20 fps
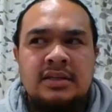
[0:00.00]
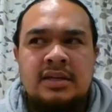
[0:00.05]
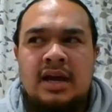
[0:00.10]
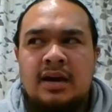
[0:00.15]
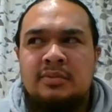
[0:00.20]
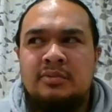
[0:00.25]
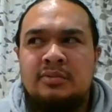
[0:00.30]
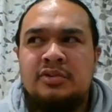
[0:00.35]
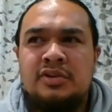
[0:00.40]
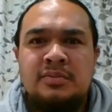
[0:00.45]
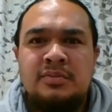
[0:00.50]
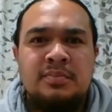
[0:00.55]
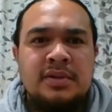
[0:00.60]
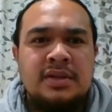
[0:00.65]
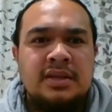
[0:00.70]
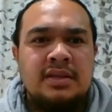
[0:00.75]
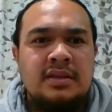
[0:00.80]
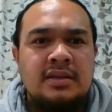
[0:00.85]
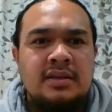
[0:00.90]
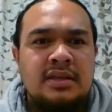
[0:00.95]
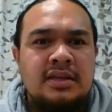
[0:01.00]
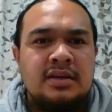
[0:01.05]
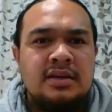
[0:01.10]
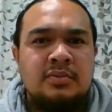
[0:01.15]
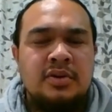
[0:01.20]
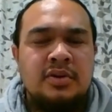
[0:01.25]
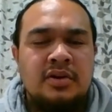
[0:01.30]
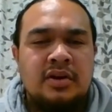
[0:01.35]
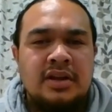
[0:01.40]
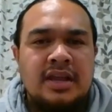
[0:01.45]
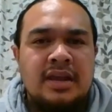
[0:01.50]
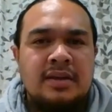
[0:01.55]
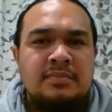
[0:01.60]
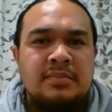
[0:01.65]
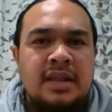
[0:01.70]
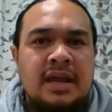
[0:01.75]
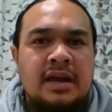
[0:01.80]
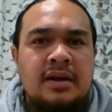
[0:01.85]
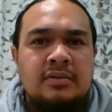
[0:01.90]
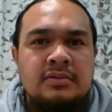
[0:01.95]
I wouldn't be here where I am
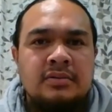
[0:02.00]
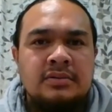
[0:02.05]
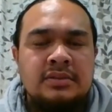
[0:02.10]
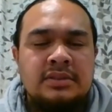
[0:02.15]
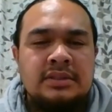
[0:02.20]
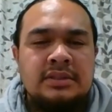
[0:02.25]
now.